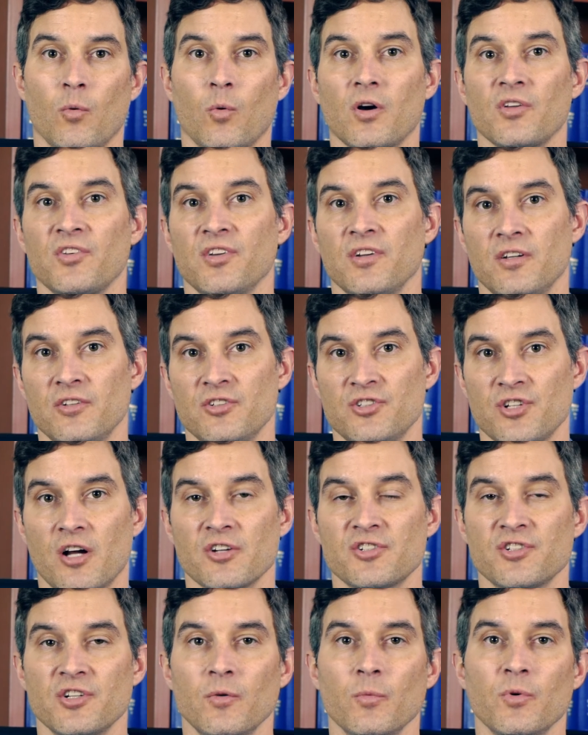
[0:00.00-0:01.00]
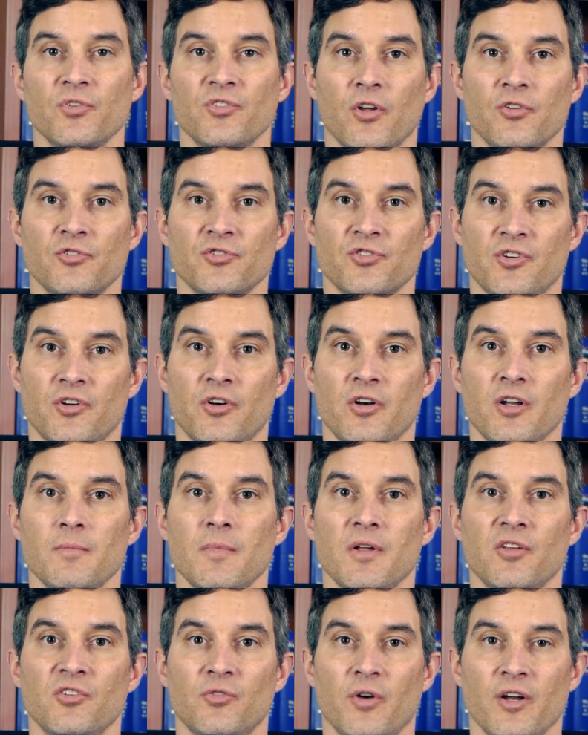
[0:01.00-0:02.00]
works in conjunction with Social Security
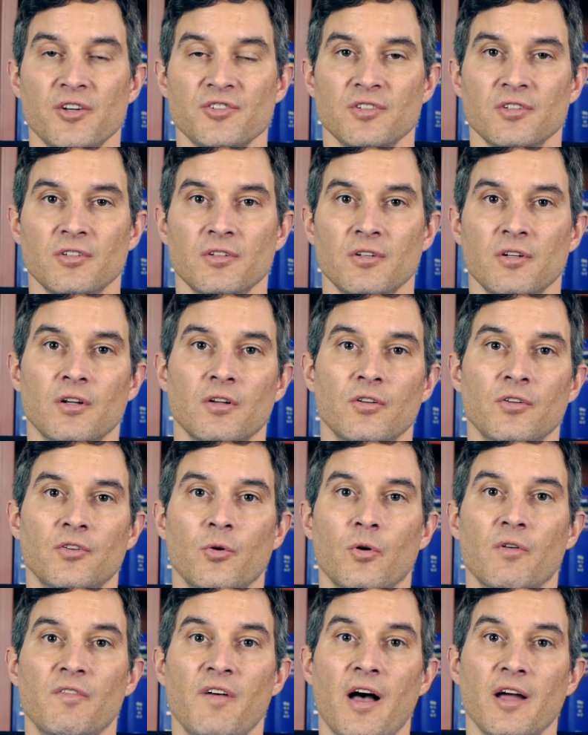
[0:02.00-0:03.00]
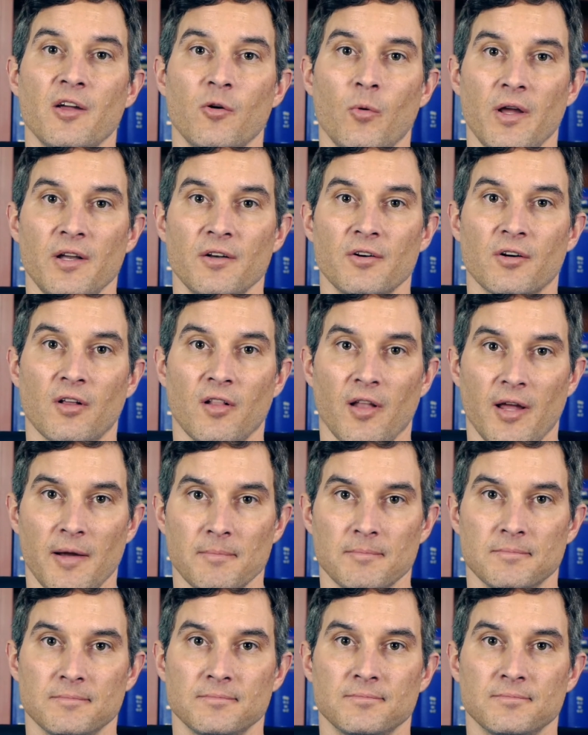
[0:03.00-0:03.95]
Administration to evaluate your claim.